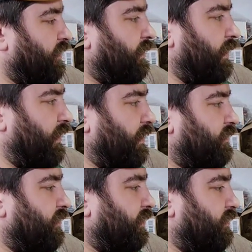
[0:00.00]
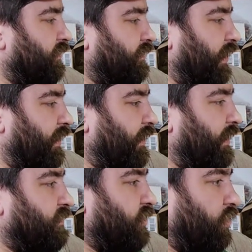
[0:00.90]
and I think that
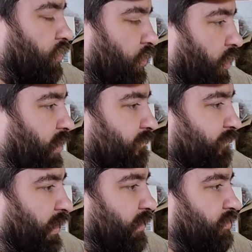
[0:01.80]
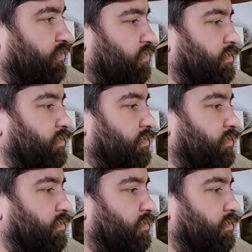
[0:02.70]
has a lot of value.